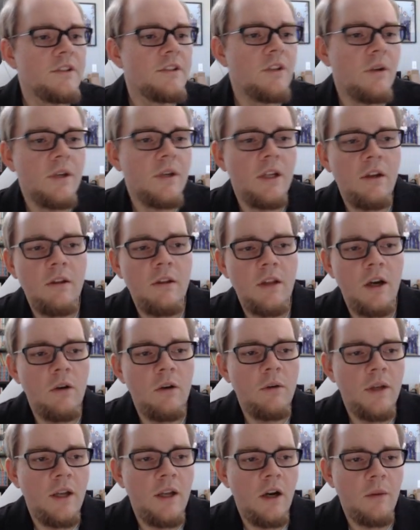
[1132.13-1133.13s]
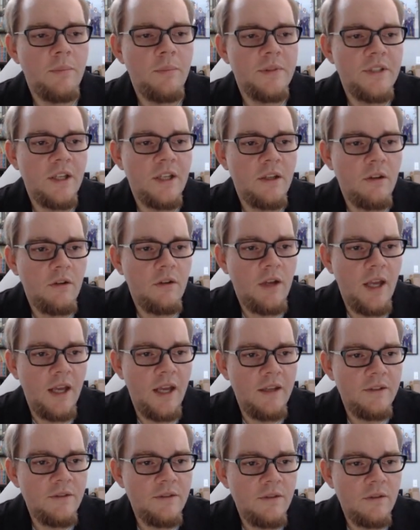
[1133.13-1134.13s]
So in here, though, in our particular
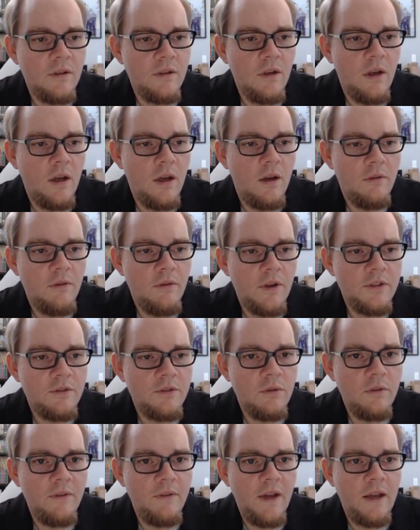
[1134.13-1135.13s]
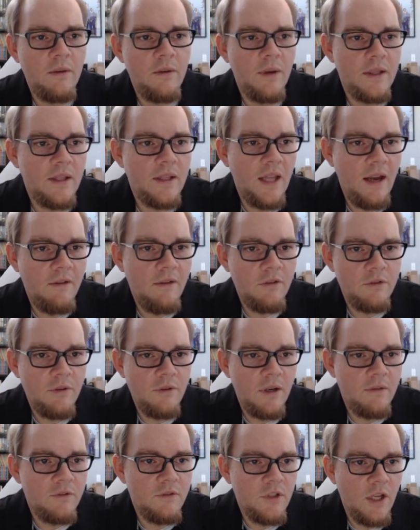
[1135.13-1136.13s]
case, for us to evaluate the average
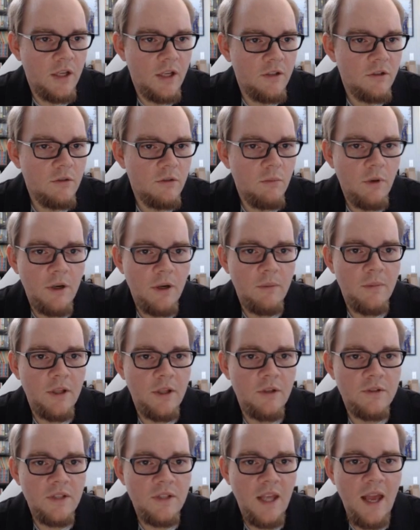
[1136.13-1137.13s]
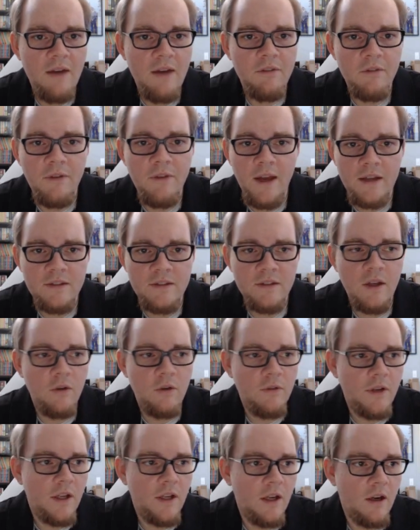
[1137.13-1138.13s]
rate of change, we're going to be using f of x
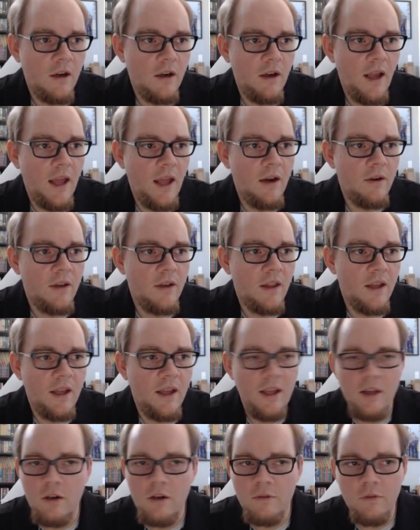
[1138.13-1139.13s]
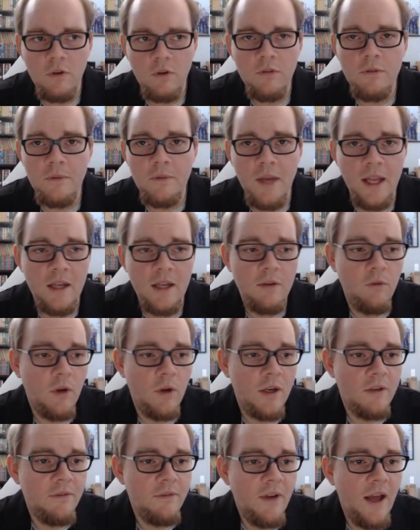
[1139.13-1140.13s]
over here and the interval from
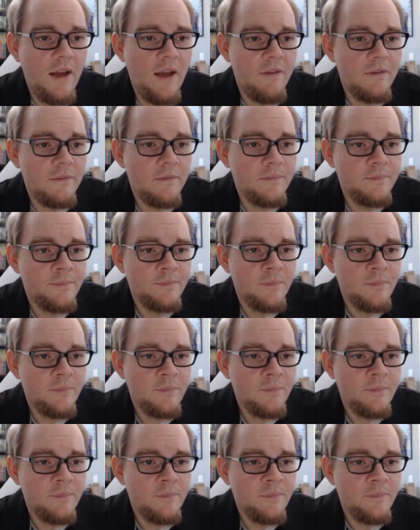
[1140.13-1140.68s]
-1 to 5.